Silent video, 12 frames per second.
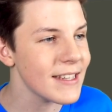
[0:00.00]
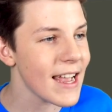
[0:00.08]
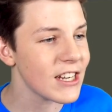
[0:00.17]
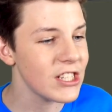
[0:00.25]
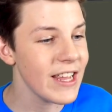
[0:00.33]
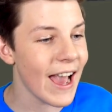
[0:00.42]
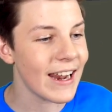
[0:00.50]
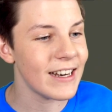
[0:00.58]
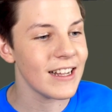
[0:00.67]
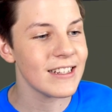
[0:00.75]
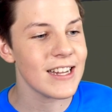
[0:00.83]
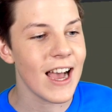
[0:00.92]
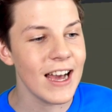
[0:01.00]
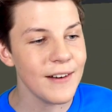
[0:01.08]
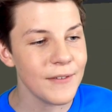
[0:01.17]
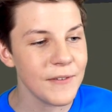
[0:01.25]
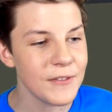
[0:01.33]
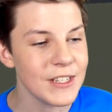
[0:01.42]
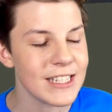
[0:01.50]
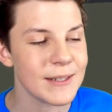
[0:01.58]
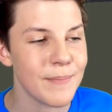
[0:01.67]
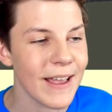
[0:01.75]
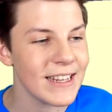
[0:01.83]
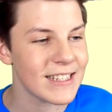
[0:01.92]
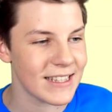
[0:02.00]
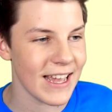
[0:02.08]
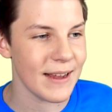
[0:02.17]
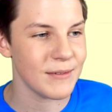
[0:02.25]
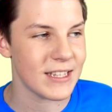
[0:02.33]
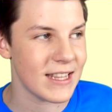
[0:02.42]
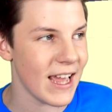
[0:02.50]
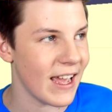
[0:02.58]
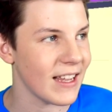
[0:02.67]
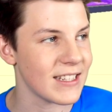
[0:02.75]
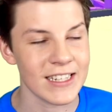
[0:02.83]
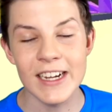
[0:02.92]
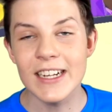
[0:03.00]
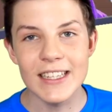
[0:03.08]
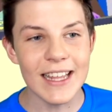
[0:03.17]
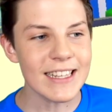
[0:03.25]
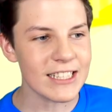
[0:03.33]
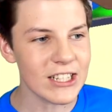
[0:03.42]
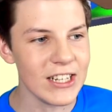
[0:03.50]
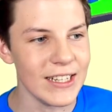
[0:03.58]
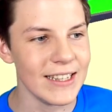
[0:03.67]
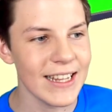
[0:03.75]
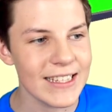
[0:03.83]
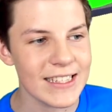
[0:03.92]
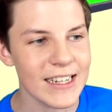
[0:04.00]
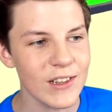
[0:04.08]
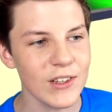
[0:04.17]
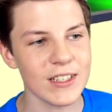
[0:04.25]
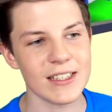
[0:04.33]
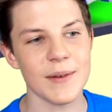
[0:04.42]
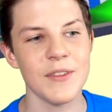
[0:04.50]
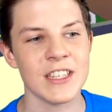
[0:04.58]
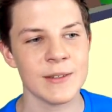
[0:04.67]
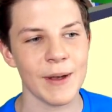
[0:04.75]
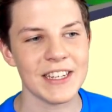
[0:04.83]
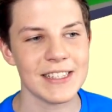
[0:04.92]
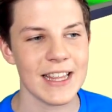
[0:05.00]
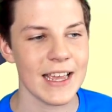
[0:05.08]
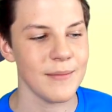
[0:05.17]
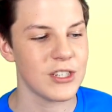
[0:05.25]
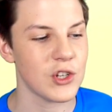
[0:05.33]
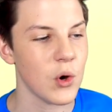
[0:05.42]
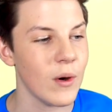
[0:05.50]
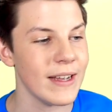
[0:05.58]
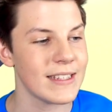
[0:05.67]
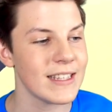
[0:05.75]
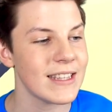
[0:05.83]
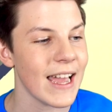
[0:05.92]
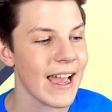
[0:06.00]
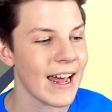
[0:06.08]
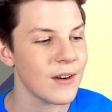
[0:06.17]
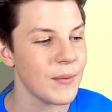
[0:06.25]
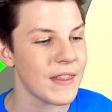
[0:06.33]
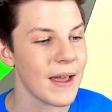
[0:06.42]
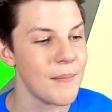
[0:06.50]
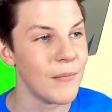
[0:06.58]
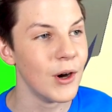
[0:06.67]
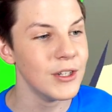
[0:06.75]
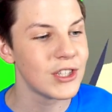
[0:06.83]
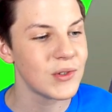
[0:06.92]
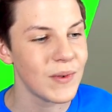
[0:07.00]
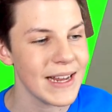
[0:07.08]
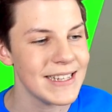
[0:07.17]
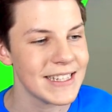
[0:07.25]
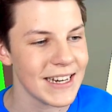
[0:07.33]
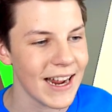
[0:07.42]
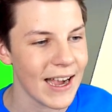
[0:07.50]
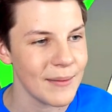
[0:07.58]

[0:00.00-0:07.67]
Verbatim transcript: Me has actually added a ton of different space themed things. Let's take a look at some of the space themed toys that they added with their most recent